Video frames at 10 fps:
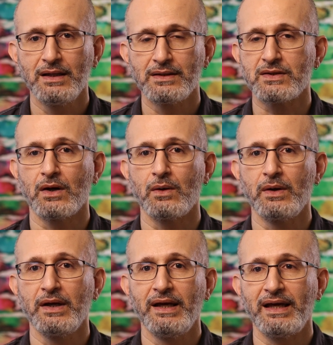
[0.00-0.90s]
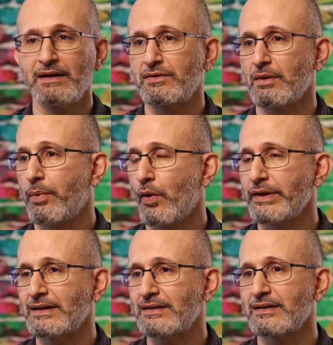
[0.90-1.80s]
So if the
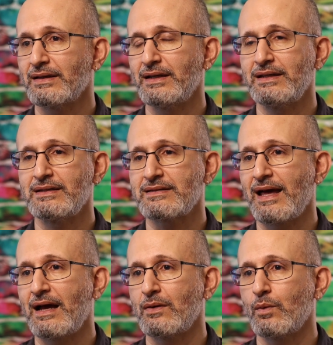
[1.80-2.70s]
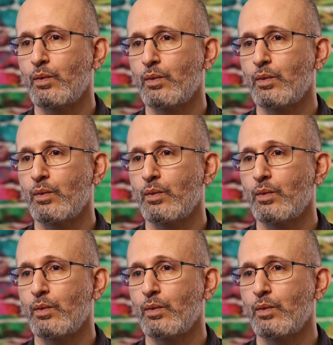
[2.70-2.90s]
point is that